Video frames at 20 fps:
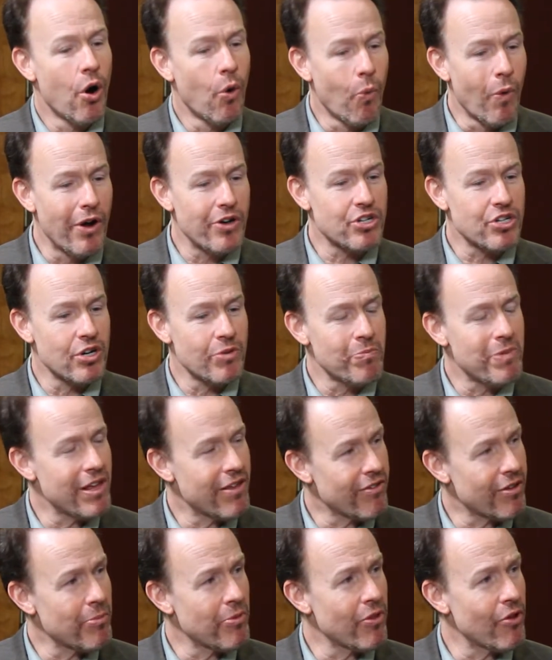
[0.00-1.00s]
what should be
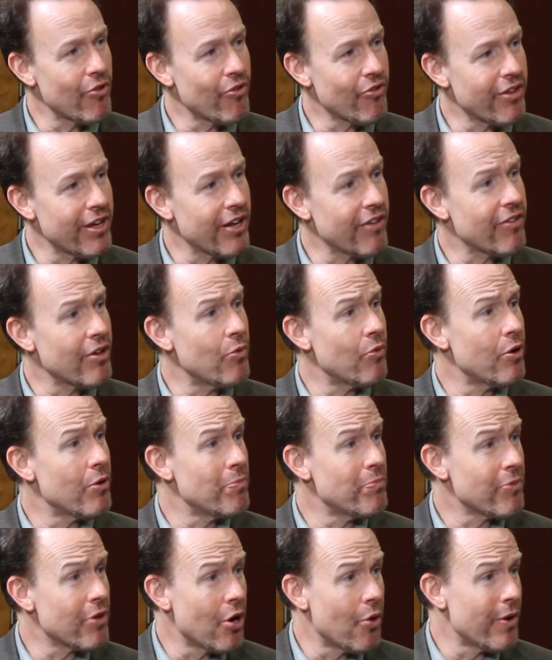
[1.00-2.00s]
some of those things that would
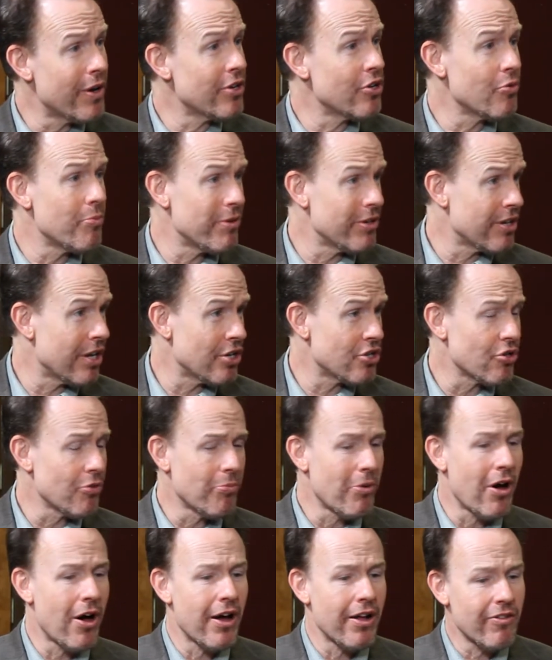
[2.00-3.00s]
go into a potential
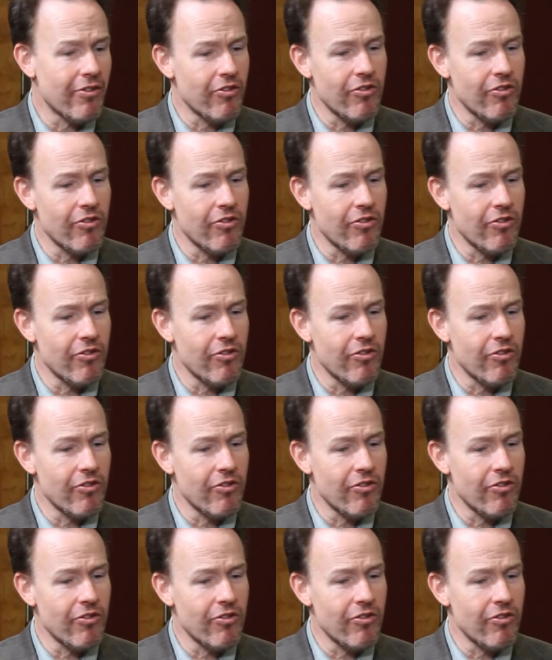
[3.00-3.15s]
bond.